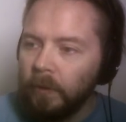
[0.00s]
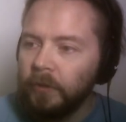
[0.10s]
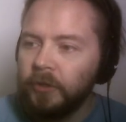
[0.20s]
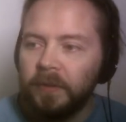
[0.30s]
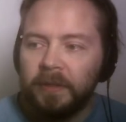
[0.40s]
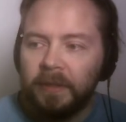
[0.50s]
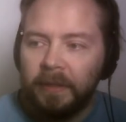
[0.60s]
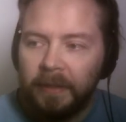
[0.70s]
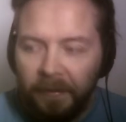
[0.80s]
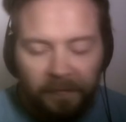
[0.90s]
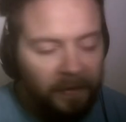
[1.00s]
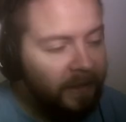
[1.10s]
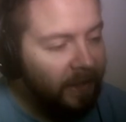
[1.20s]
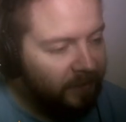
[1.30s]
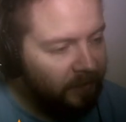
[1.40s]
So I think
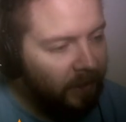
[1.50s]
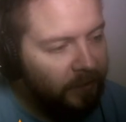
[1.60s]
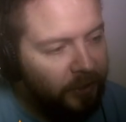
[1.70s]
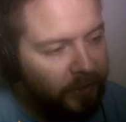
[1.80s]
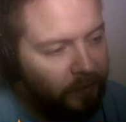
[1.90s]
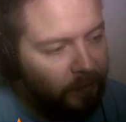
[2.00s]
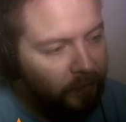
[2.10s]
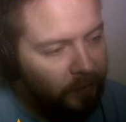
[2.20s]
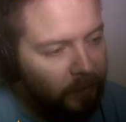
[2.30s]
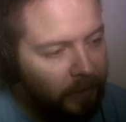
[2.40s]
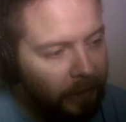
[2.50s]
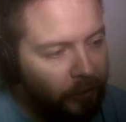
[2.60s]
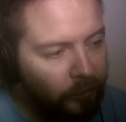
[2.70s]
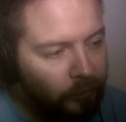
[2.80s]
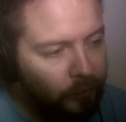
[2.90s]
that's a
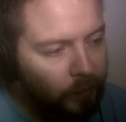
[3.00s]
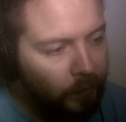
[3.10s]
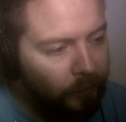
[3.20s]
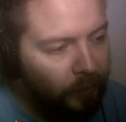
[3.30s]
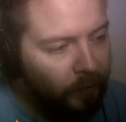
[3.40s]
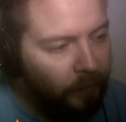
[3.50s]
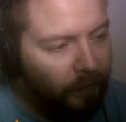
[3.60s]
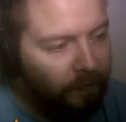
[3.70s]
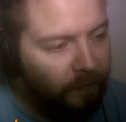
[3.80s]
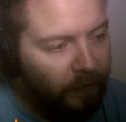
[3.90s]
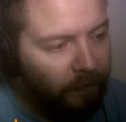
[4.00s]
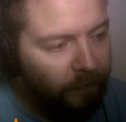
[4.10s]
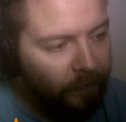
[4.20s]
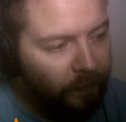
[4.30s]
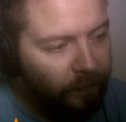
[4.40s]
good rule though.
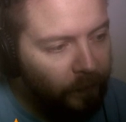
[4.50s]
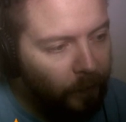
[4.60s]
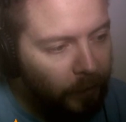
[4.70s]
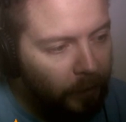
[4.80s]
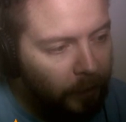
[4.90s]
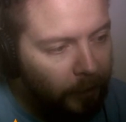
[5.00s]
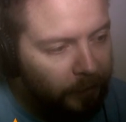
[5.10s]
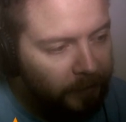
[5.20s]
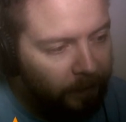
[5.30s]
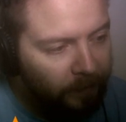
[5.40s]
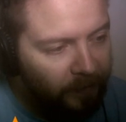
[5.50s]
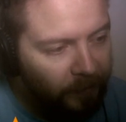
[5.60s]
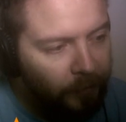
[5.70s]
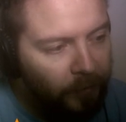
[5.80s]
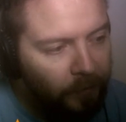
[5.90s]
If you want to learn
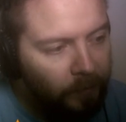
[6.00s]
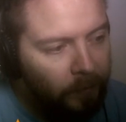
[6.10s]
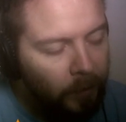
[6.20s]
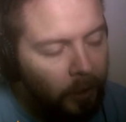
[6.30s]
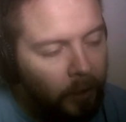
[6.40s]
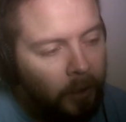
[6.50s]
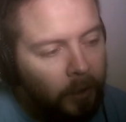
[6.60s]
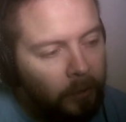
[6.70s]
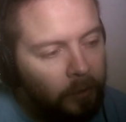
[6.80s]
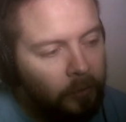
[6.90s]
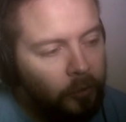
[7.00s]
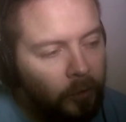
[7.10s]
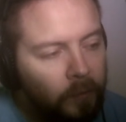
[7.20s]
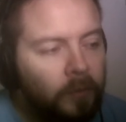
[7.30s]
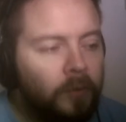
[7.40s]
something new,
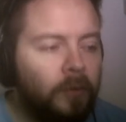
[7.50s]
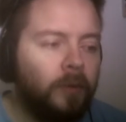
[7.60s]
don't